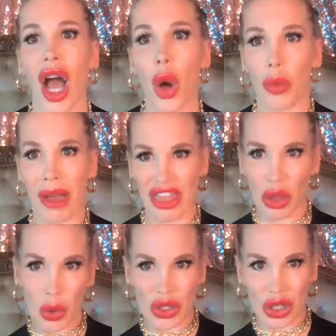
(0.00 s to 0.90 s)
Oh, my
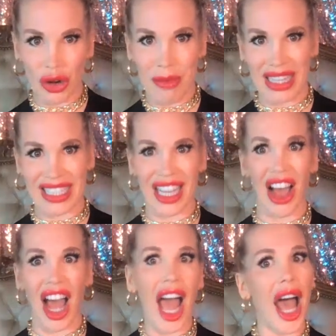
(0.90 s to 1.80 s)
thoughts on
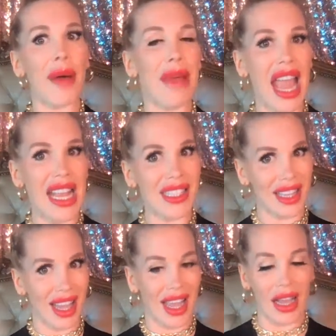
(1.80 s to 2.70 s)
Chromatica.
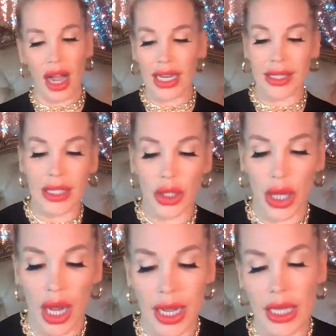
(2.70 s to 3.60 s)
Amazing. I listen
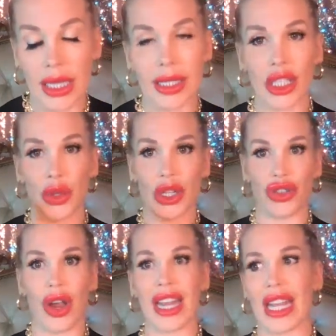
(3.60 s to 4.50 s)
to it
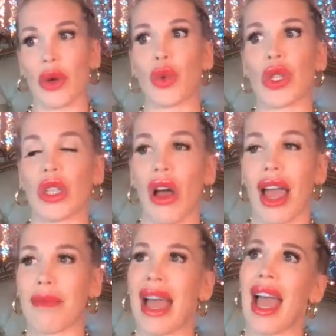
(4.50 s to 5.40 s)
training all the
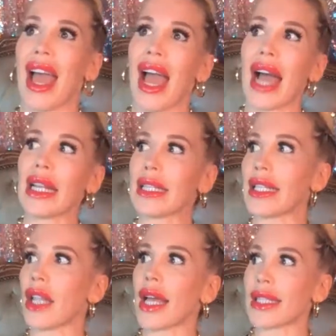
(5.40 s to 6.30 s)
time. And it
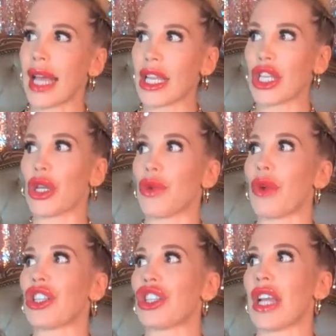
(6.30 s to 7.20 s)
did like take you
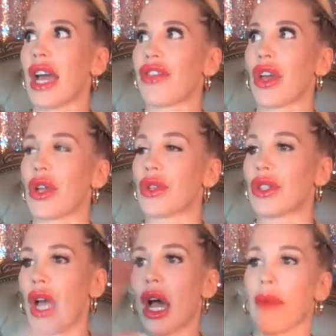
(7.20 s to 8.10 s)
when she had
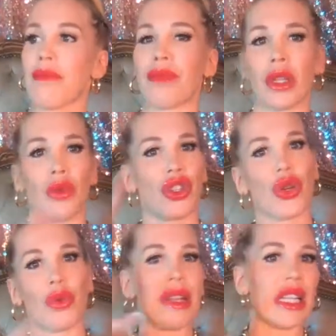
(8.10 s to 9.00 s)
those, what do you
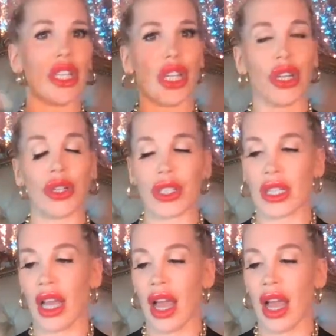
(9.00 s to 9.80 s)
call them, interludes.